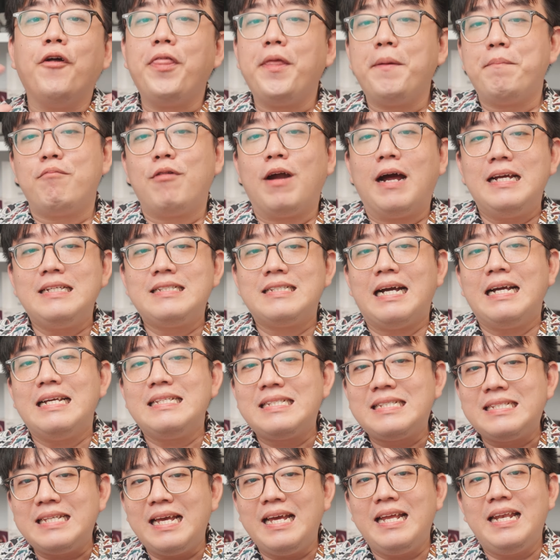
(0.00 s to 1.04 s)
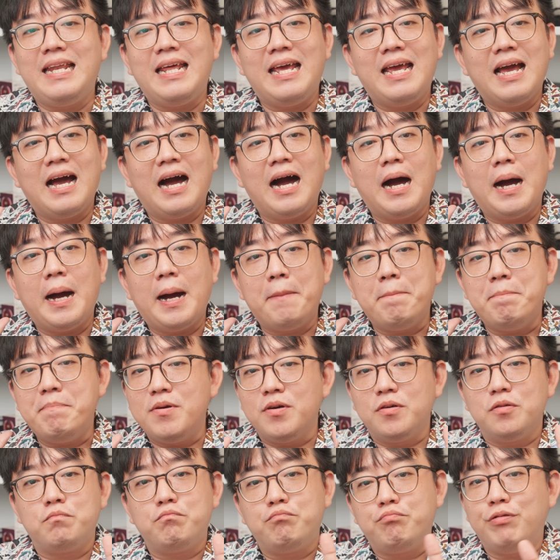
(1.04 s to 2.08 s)
the price, I'd say they are
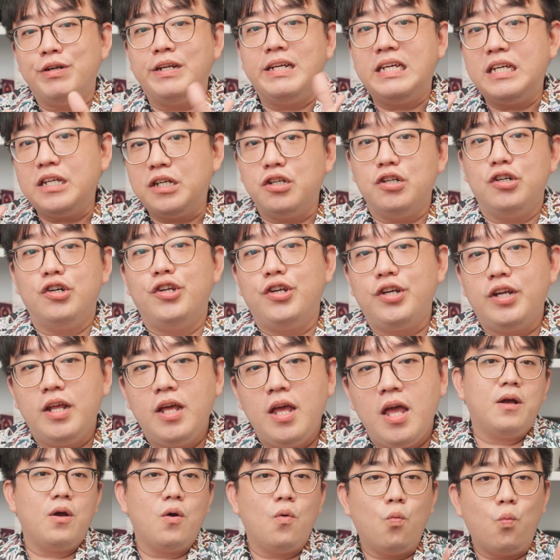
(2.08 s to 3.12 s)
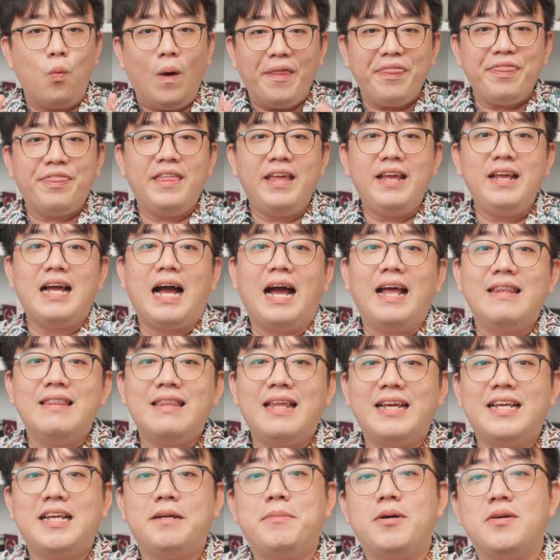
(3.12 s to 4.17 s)
built pretty good. One thing I
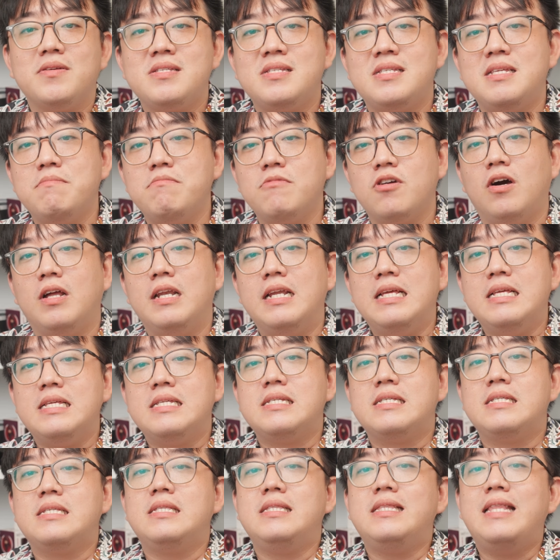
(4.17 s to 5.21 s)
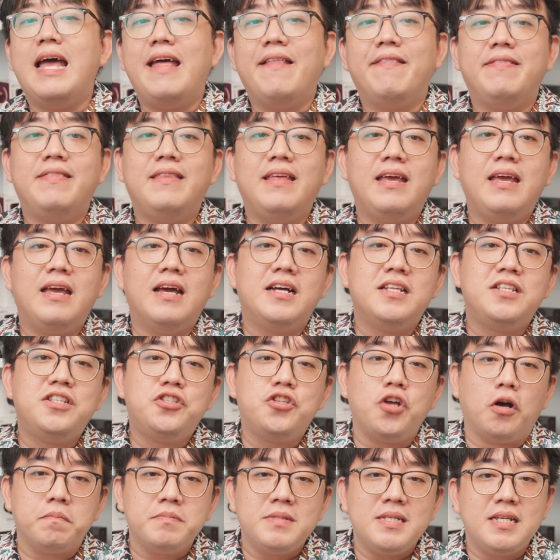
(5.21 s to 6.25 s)
like about Simgot is that they
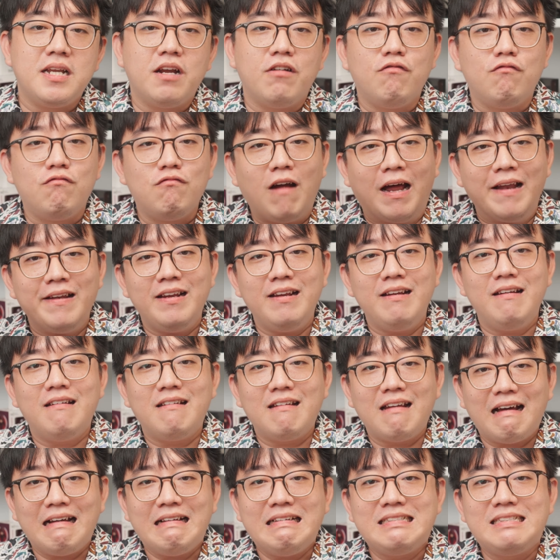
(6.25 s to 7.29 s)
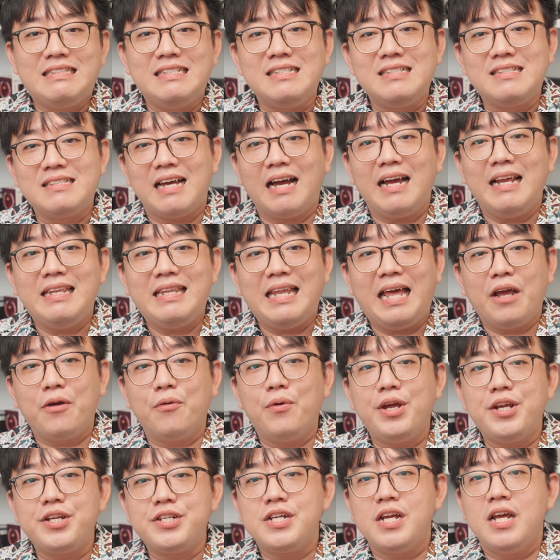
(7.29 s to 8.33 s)
adopted a rather nice design
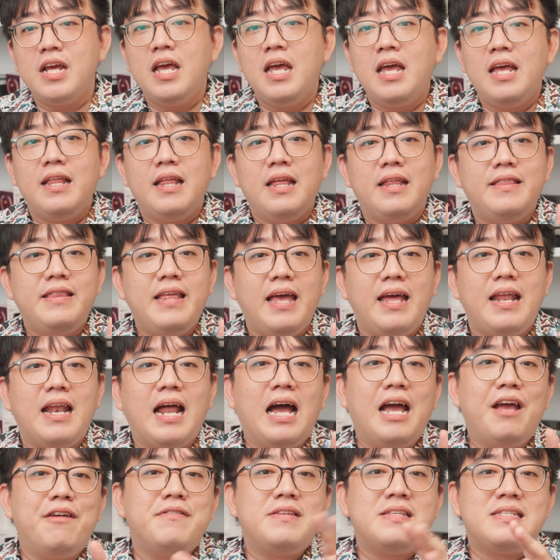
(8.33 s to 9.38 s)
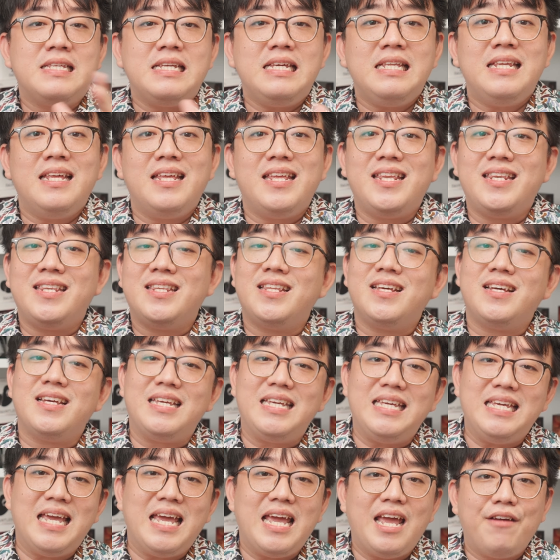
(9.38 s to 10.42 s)
language that I have seen in the
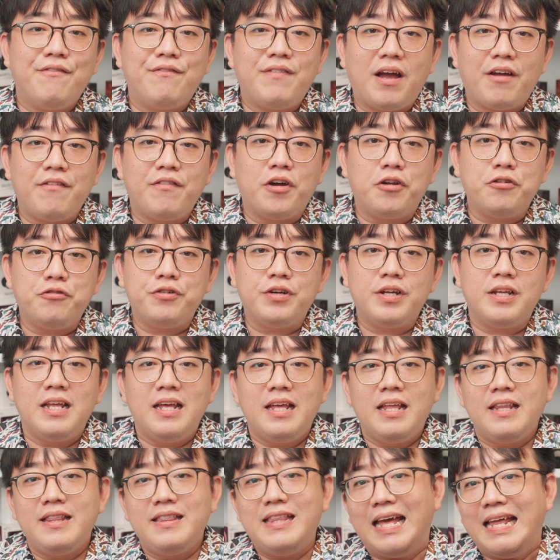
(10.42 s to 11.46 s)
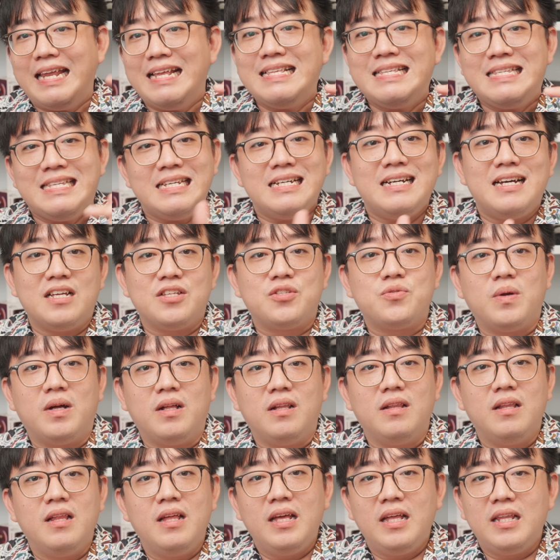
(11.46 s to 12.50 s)
EA500 that is here as
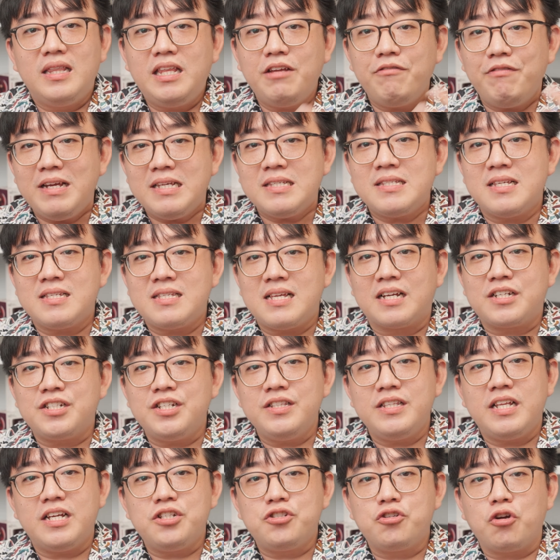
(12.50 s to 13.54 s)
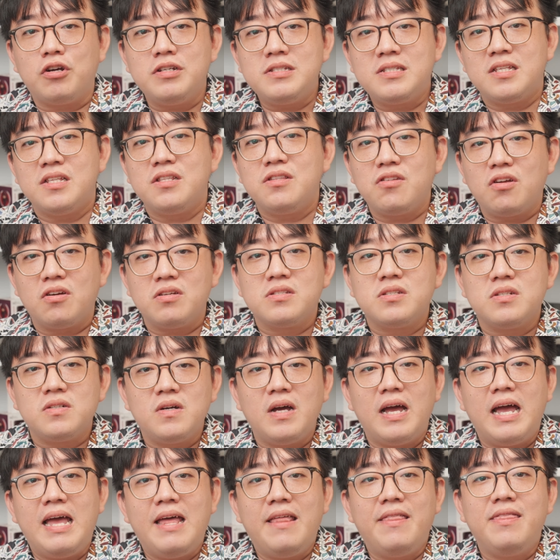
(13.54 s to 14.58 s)
well. They raised the section that joins the nozzle
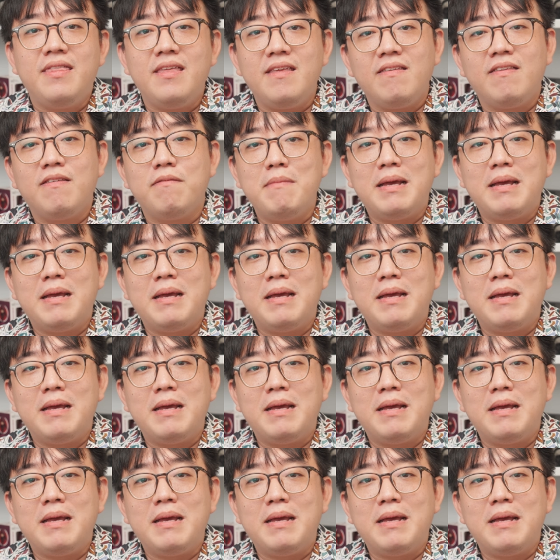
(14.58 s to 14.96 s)
and this